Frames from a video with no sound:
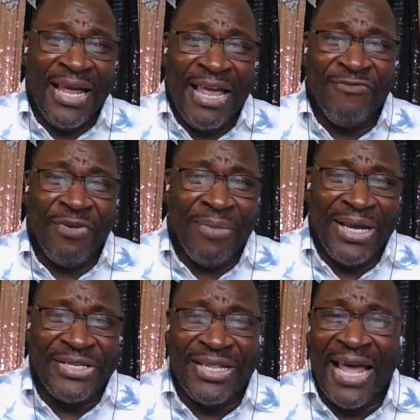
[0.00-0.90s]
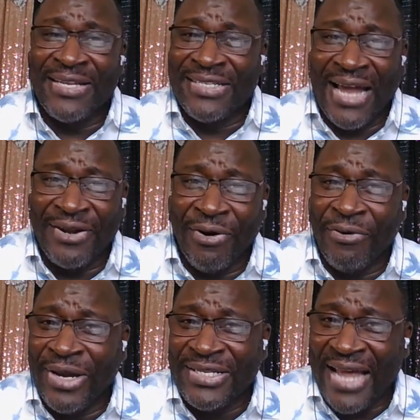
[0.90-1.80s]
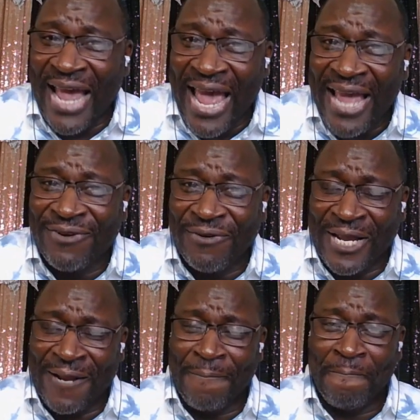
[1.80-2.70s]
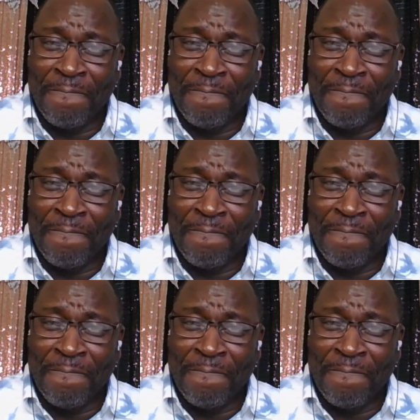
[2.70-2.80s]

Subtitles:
information that is not always accurate.